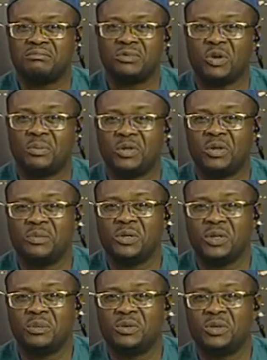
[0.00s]

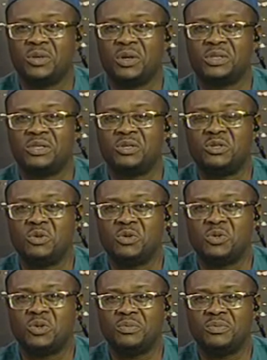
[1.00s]

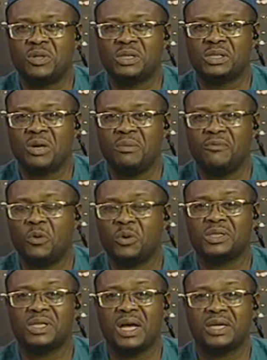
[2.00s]
www.youtube.com
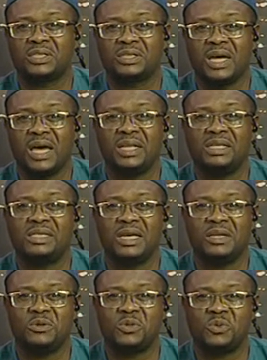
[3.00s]
forward slash
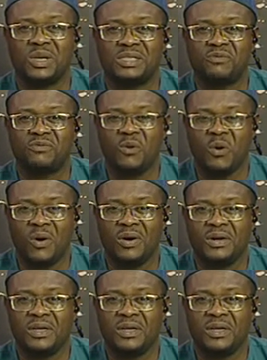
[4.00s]
ntnews24.com.